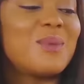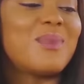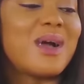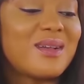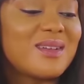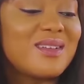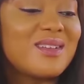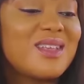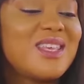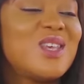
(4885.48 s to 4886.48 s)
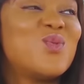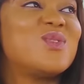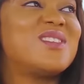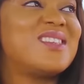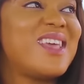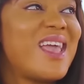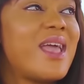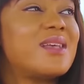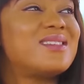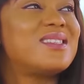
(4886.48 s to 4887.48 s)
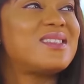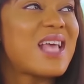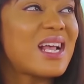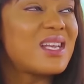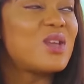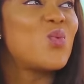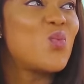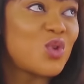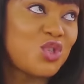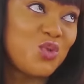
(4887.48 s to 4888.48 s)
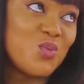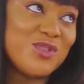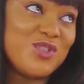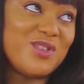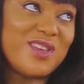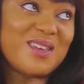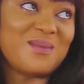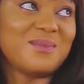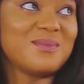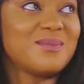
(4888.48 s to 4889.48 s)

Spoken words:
Mama, yes. He will say exactly what you want to hear.